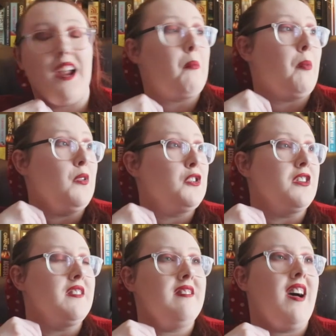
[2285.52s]
air
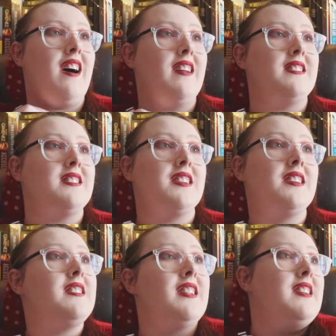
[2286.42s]
pollution and
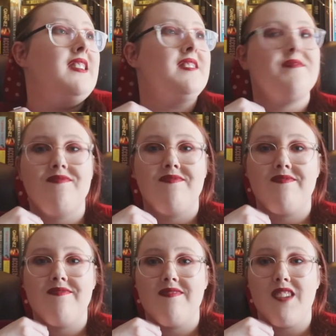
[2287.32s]

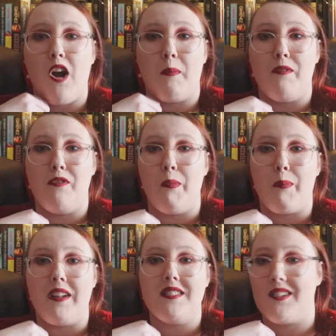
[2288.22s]
carbon
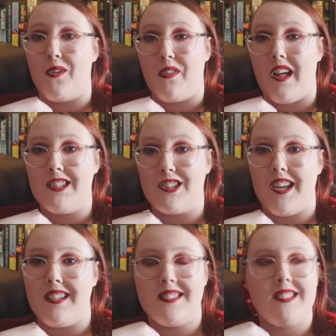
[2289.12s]
footprints and all that
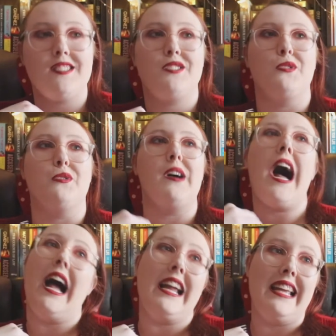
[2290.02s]
jazz. So
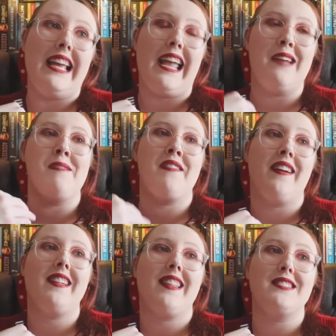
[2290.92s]
I
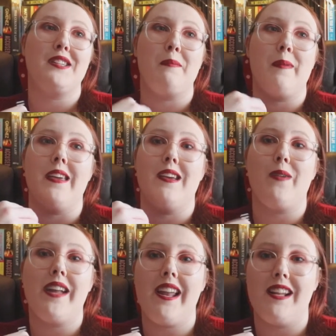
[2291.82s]
felt like this could be
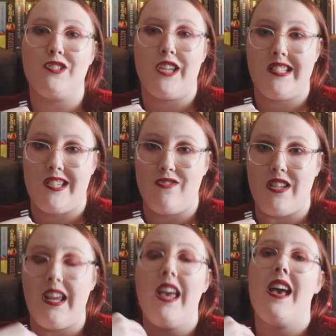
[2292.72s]
quite an interesting
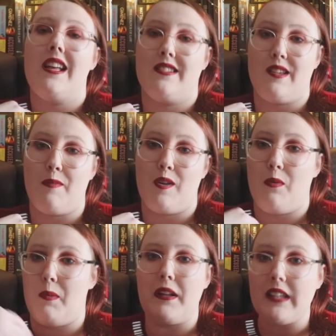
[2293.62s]
read and something
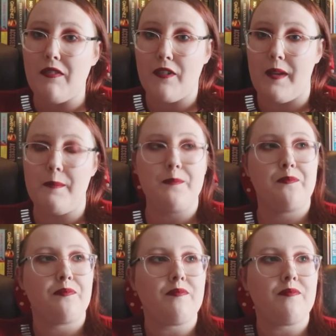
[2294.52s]
a wee bit different.